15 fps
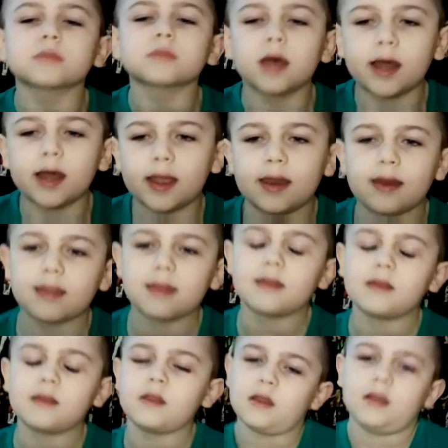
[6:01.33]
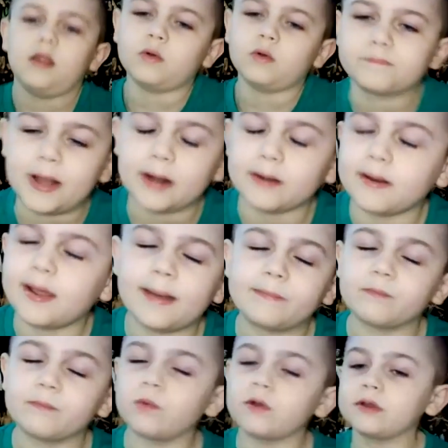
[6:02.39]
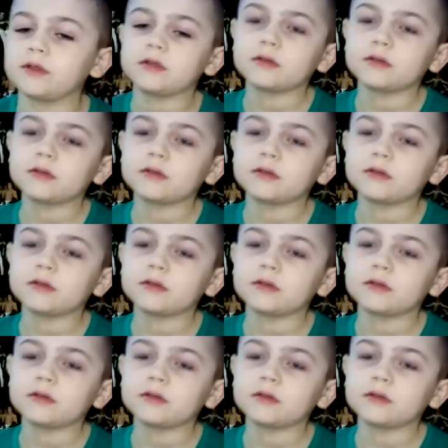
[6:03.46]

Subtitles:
outside and it was bound to happen one day.